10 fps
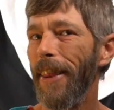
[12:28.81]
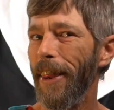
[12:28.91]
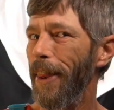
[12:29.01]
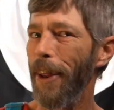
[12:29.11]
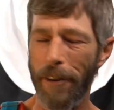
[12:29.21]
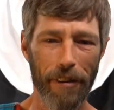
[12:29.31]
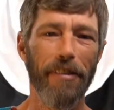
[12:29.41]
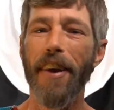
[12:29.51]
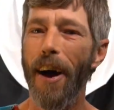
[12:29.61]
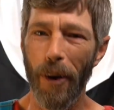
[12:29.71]
This is
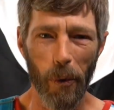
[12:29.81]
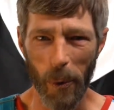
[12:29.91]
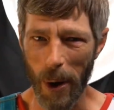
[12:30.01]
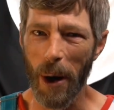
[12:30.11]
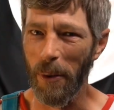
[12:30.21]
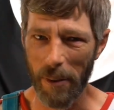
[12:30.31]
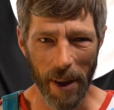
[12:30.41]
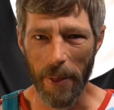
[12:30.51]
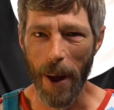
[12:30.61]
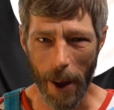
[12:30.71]
not a wear
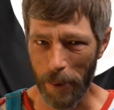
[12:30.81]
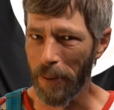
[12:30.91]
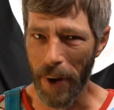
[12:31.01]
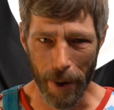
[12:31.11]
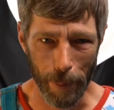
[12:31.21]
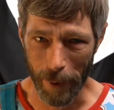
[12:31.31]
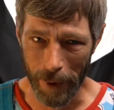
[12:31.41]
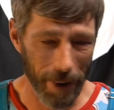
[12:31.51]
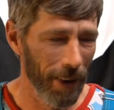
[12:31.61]
outside the house diaper.